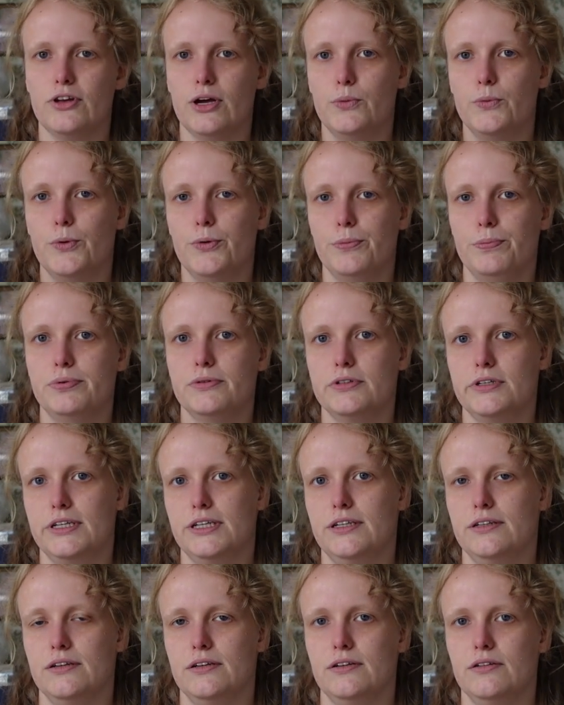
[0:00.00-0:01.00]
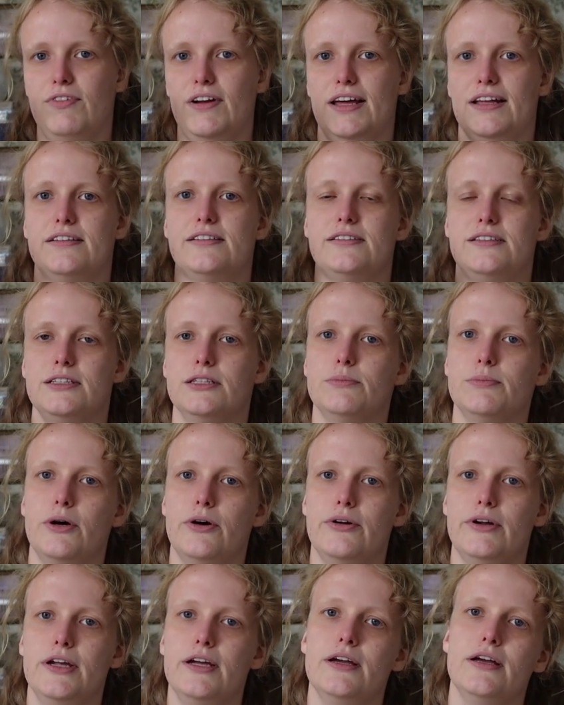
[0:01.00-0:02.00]
I will put in flat steel
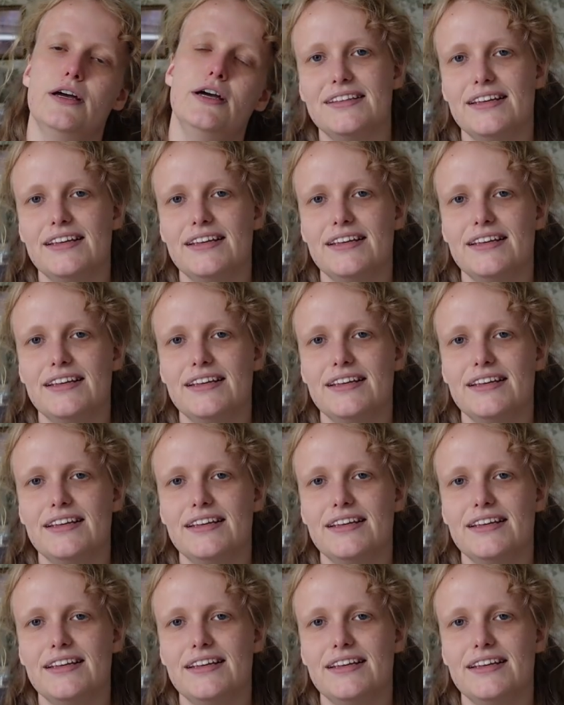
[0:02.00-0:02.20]
boning.